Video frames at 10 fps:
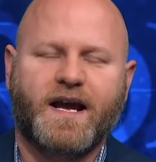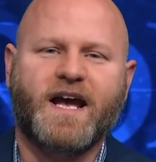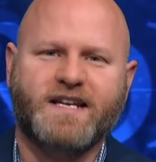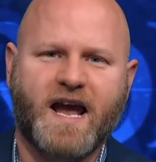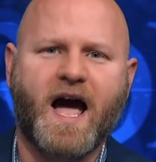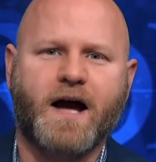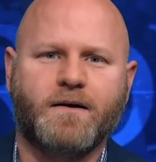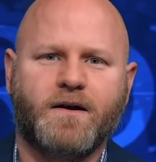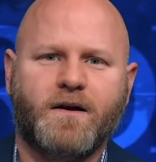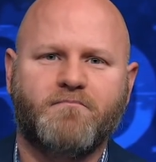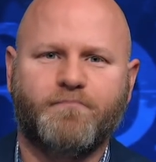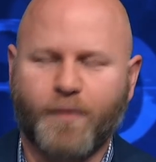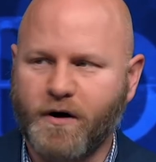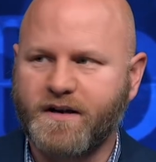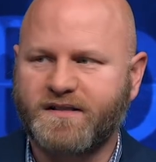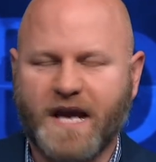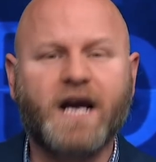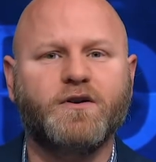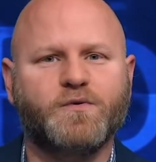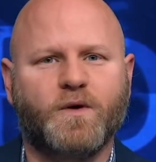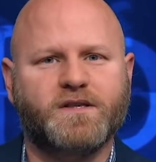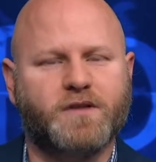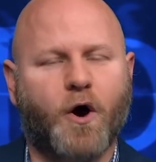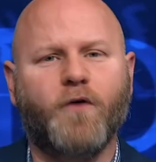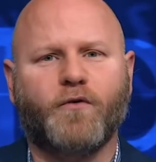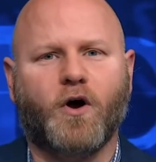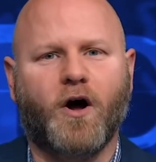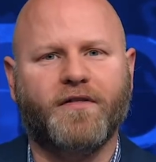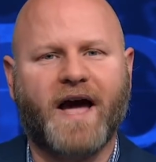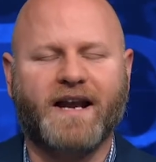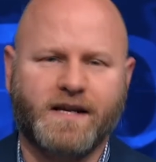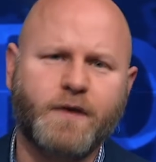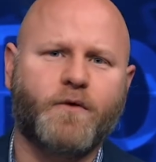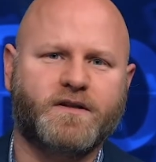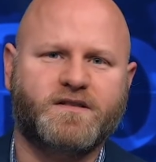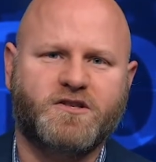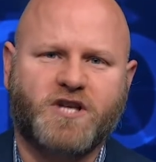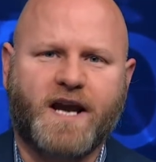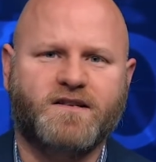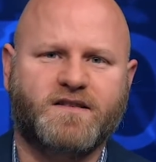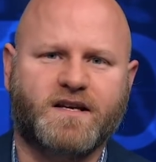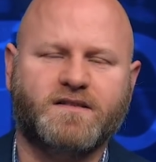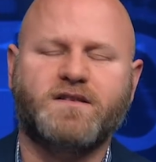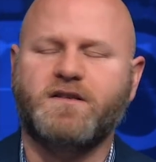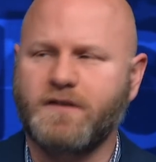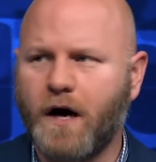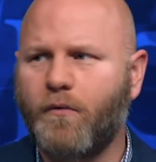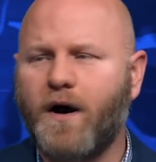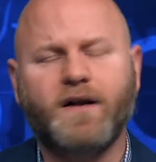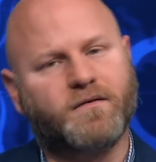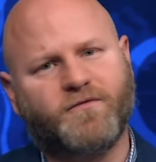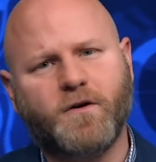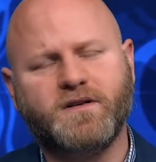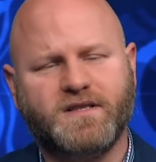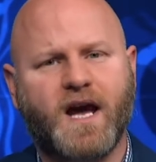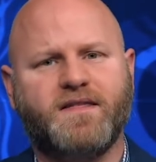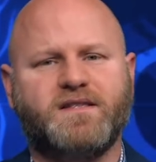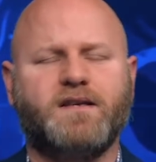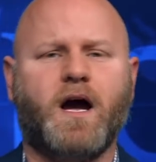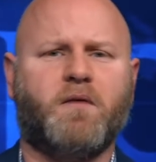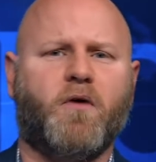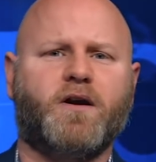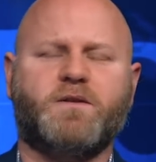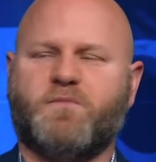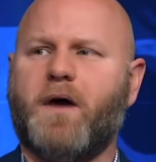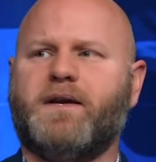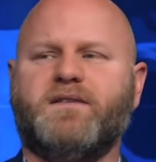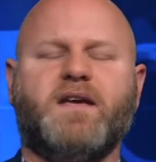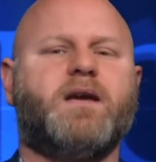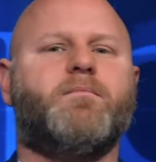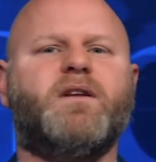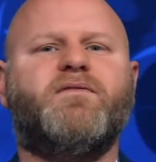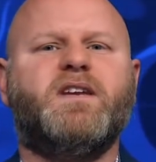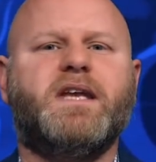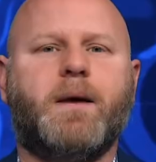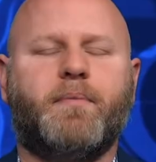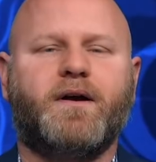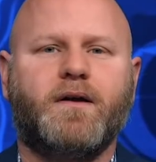And yeah, Bernie Sanders wants to overhaul that, and he wants to change things. And you know what? At first, yeah, the stock market's probably going to take a bit of a dip.